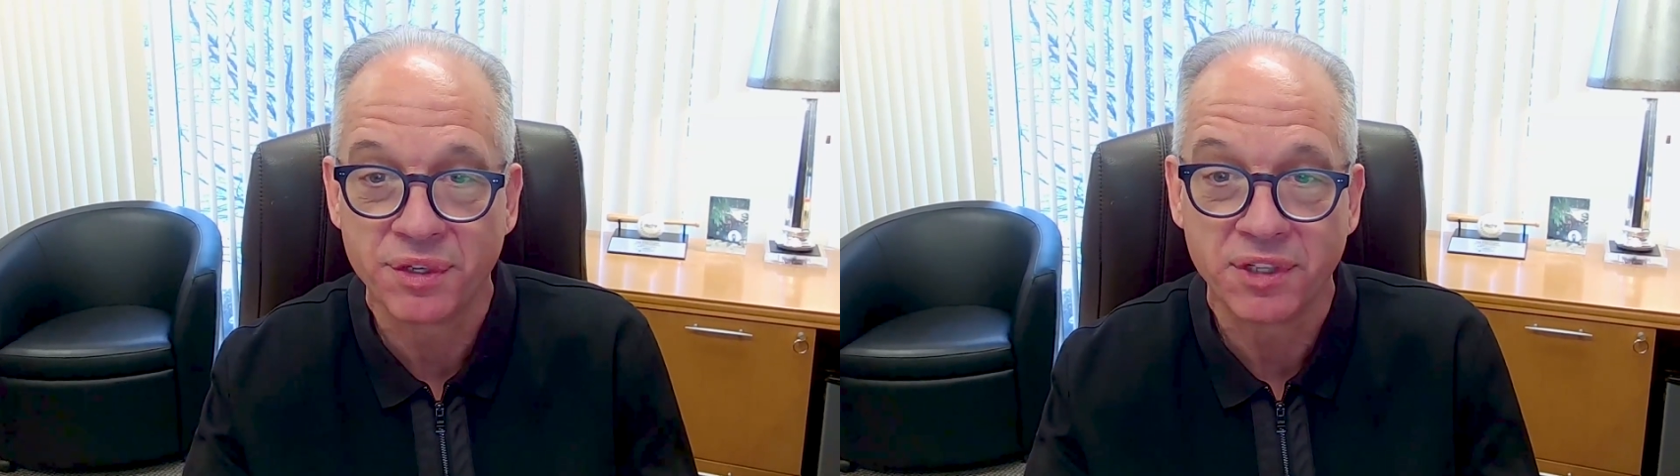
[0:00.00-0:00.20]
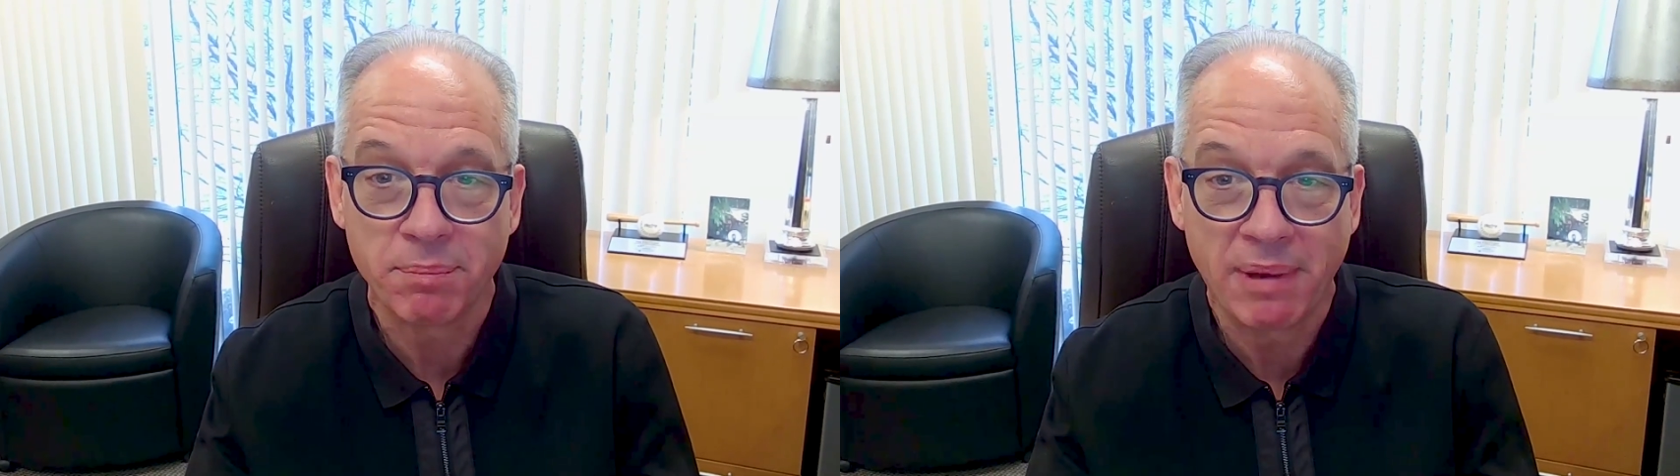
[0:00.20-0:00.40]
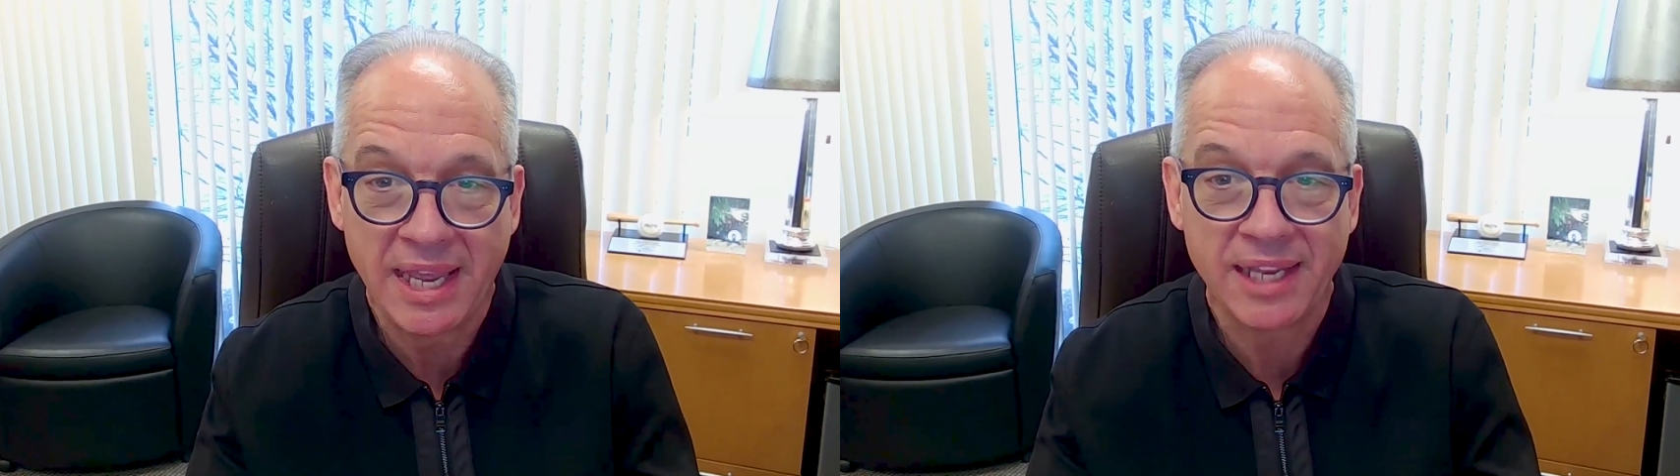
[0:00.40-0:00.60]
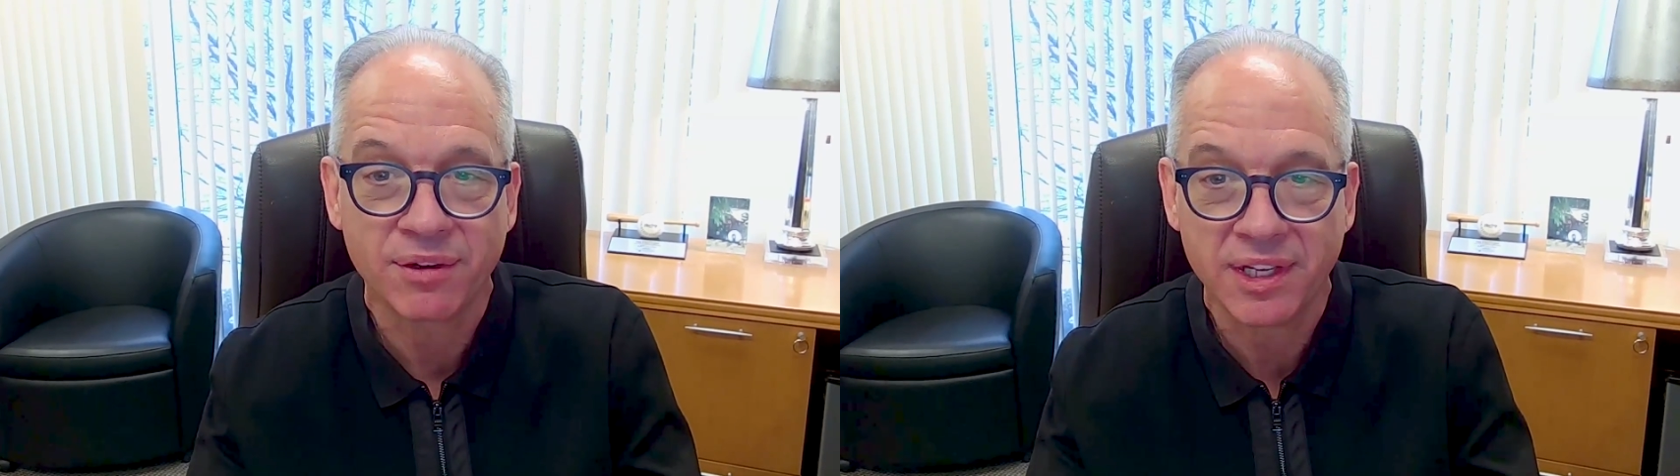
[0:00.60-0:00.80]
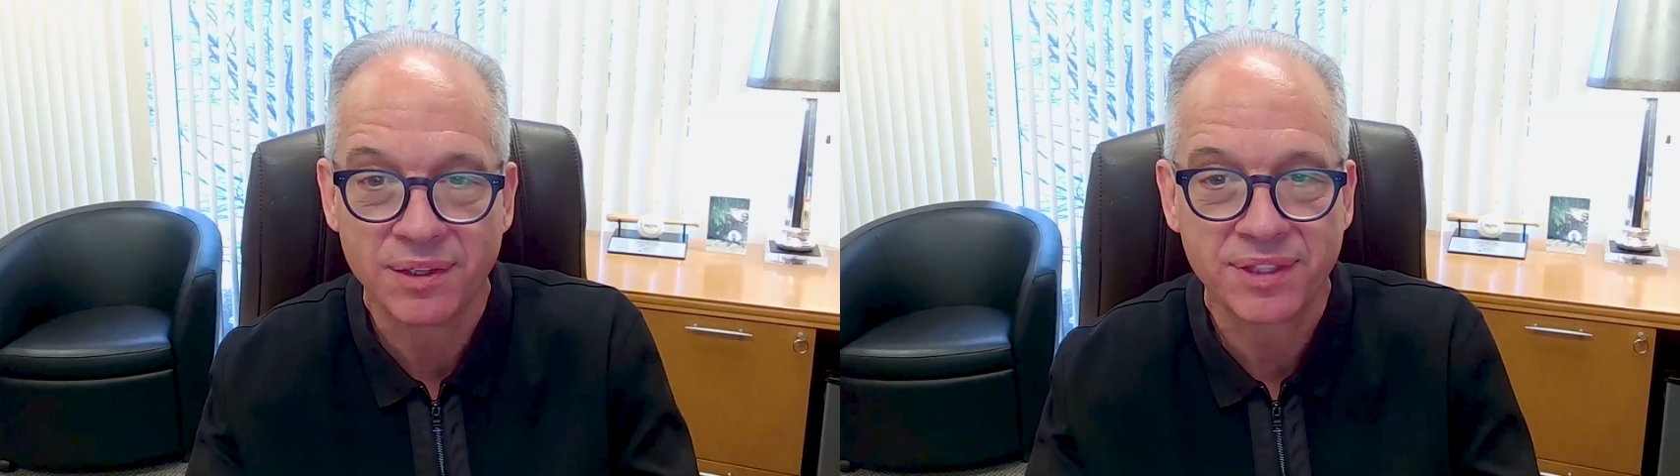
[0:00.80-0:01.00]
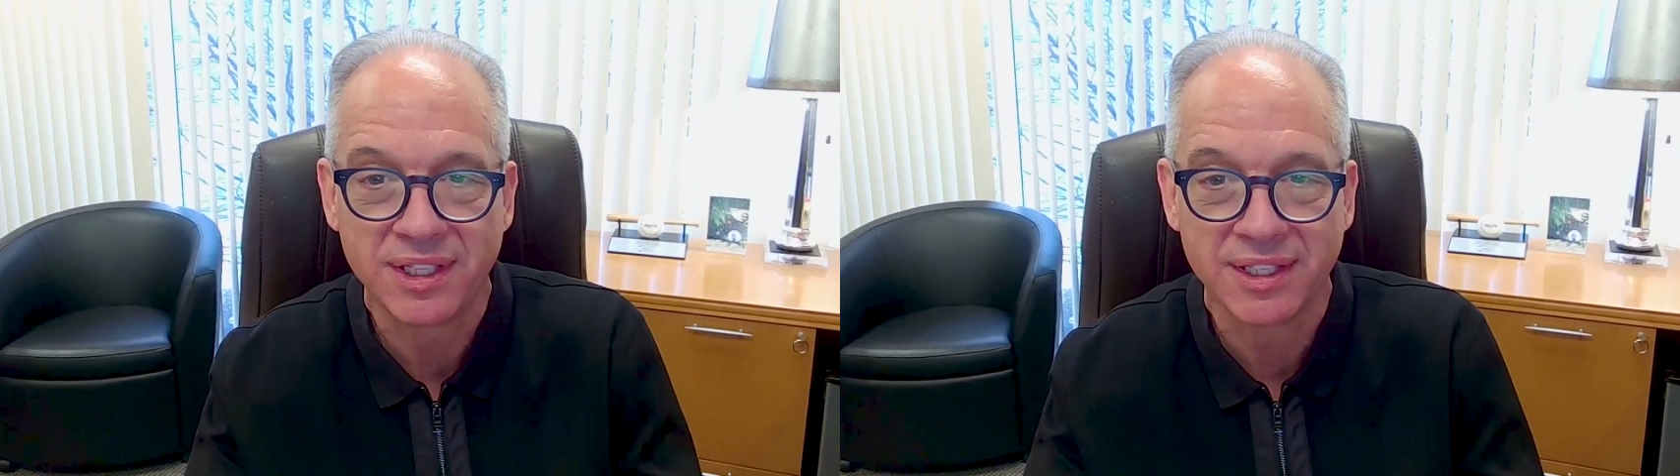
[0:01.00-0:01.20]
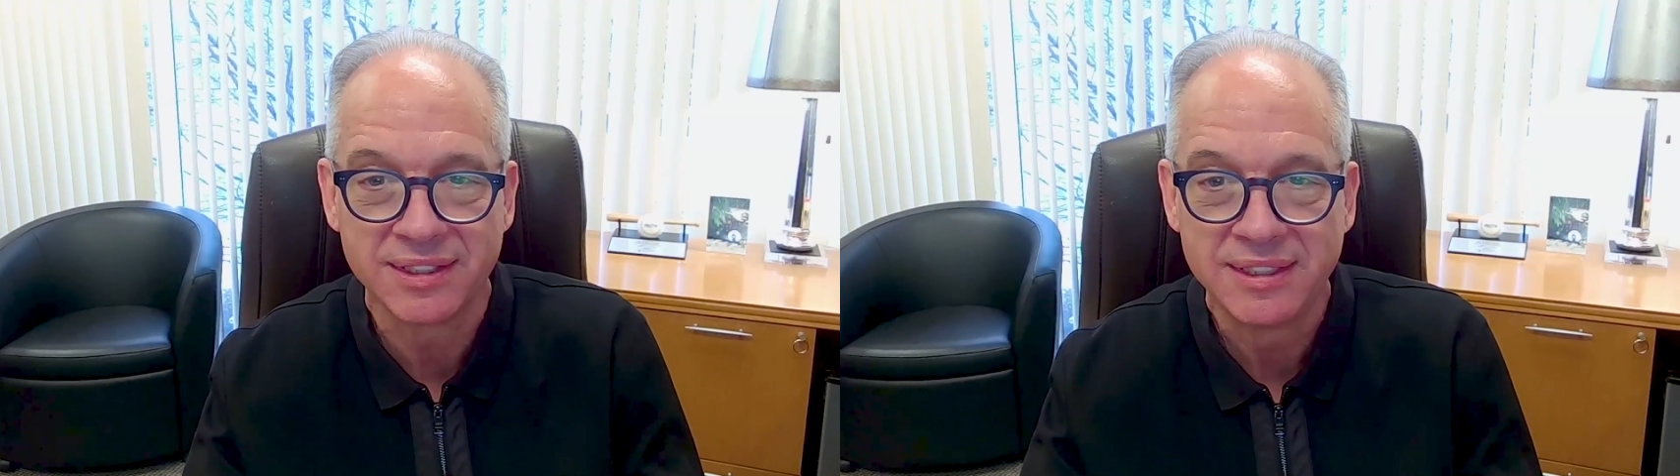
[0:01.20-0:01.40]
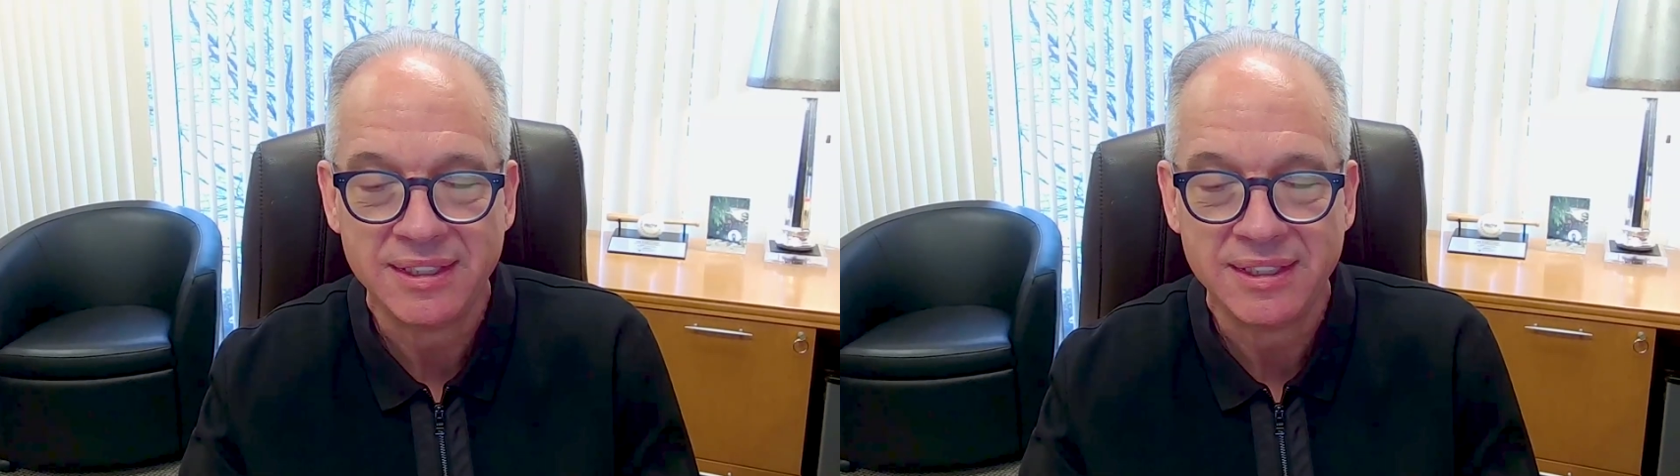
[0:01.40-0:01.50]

you're in a bank or healthcare,